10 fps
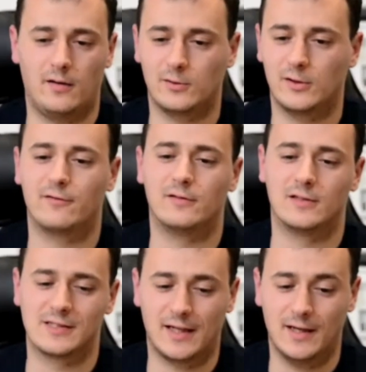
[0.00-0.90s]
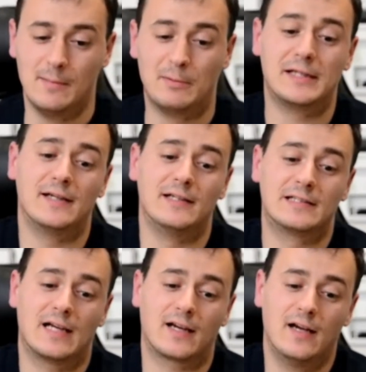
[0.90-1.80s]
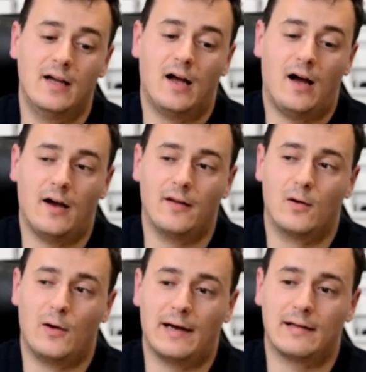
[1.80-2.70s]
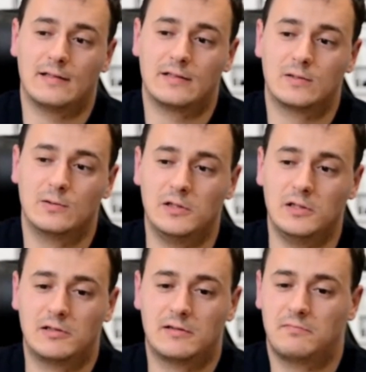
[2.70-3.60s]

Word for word: I'll definitely say. But then it's like I know athletes who did